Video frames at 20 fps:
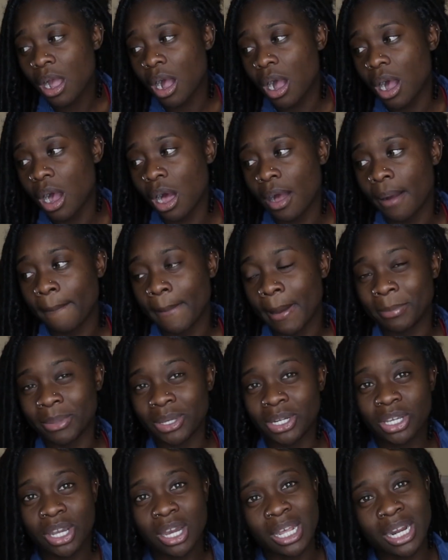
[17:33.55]
I'm
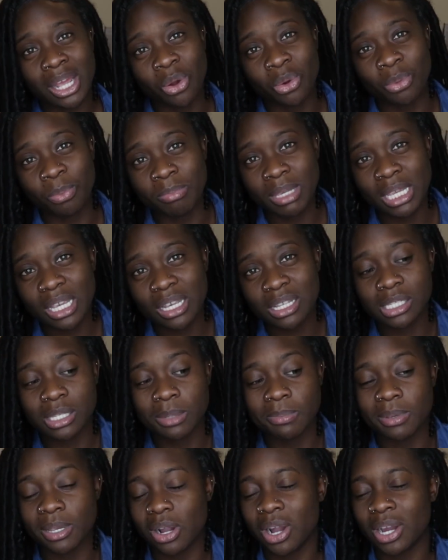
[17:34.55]
going to cut out meat.
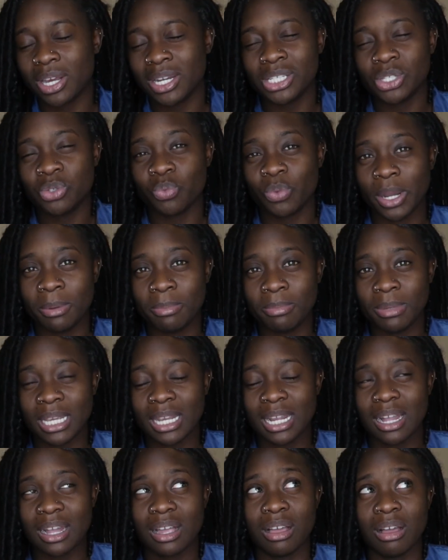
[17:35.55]
To be honest, red
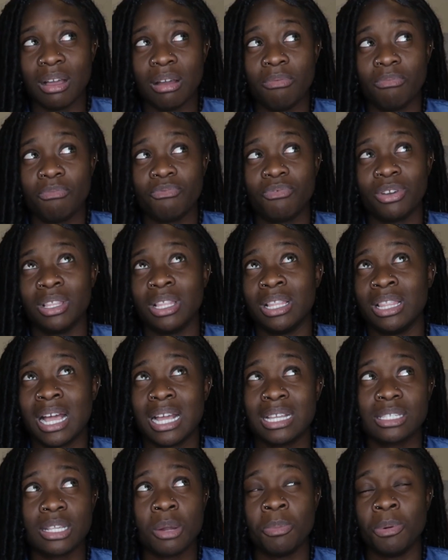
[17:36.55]
meat for the
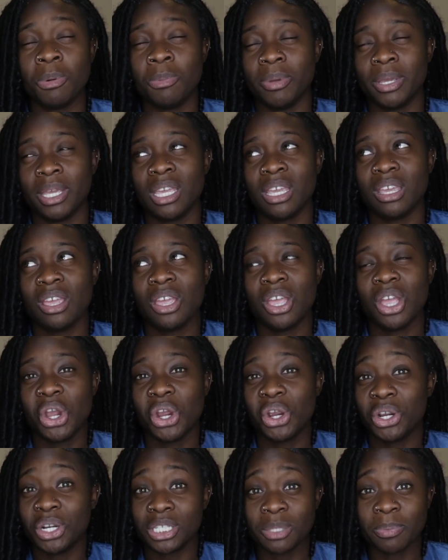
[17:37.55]
last couple bit
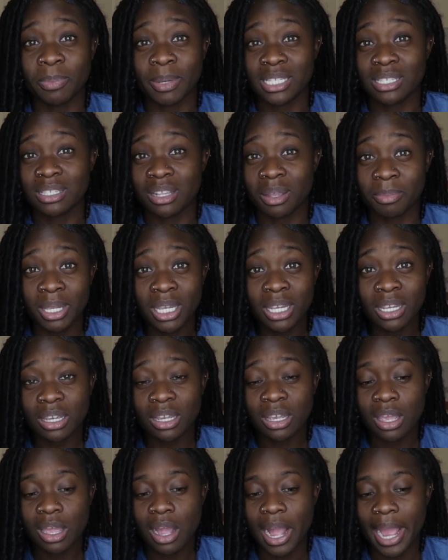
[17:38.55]
hurts my stomach.
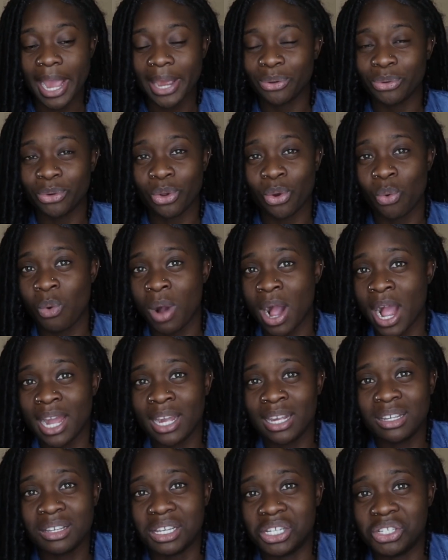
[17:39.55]
I don't know
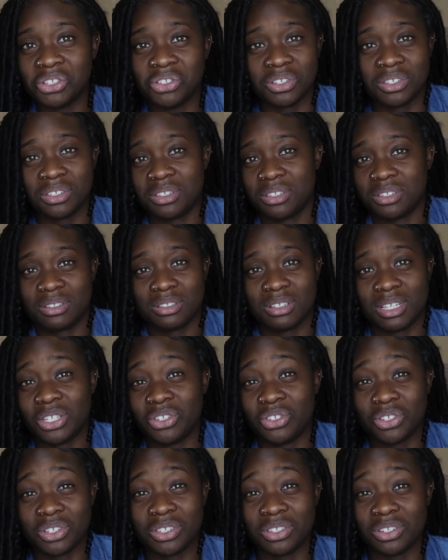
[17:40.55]
why. It just
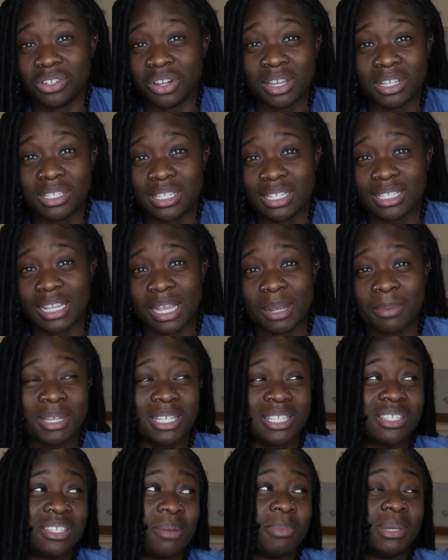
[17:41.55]
does. It's like
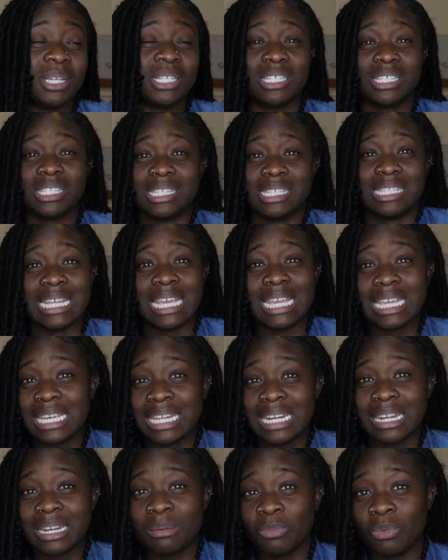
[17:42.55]
my stomach doesn't like
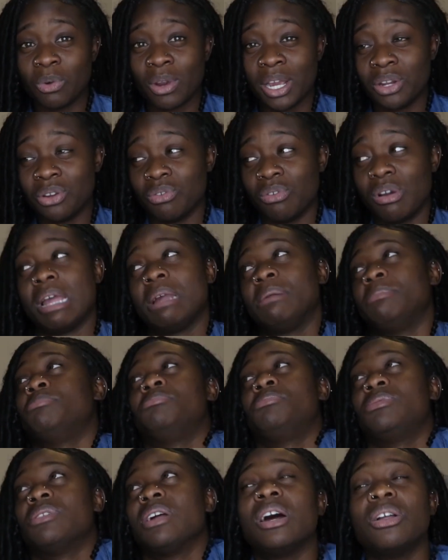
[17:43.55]
it anymore. I
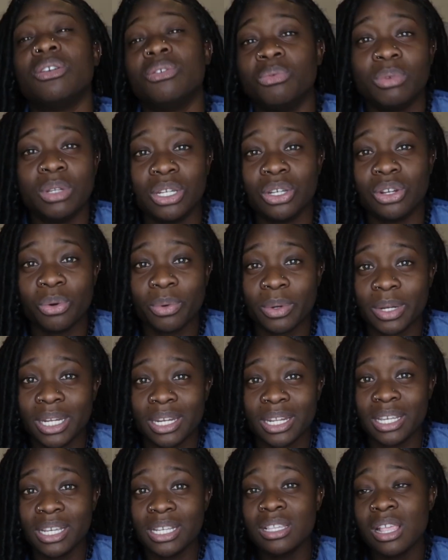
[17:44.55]
don't really know what
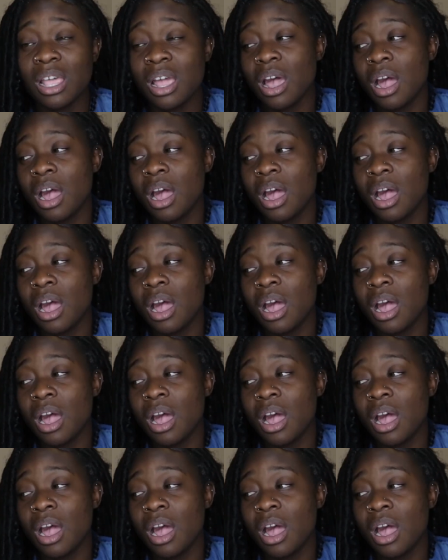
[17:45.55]
it is,